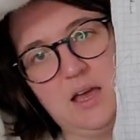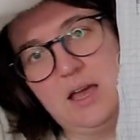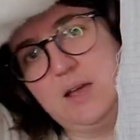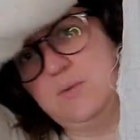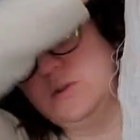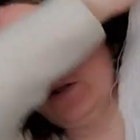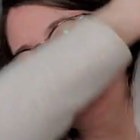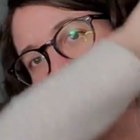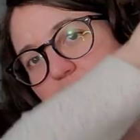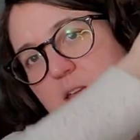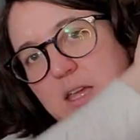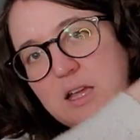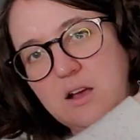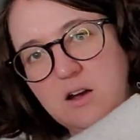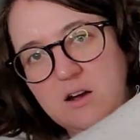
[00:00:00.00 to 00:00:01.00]
I was
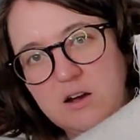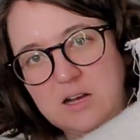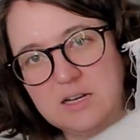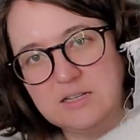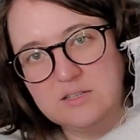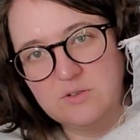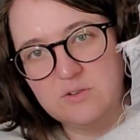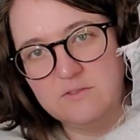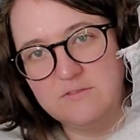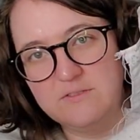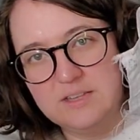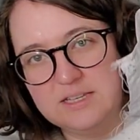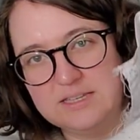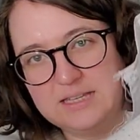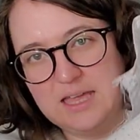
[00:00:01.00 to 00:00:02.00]
working on sort of
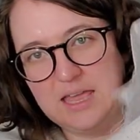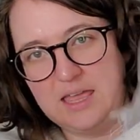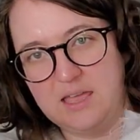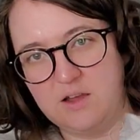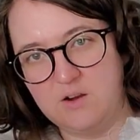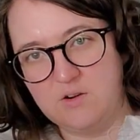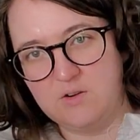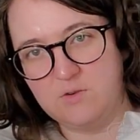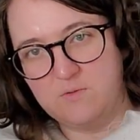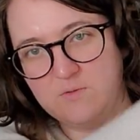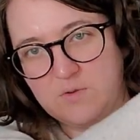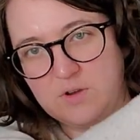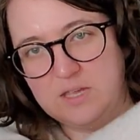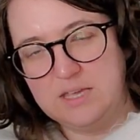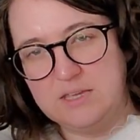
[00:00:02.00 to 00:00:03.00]
this hair
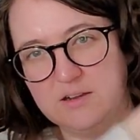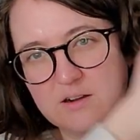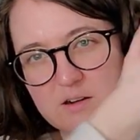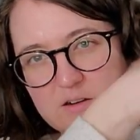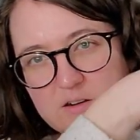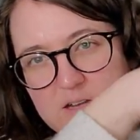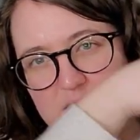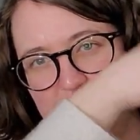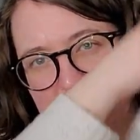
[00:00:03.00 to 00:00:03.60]
over here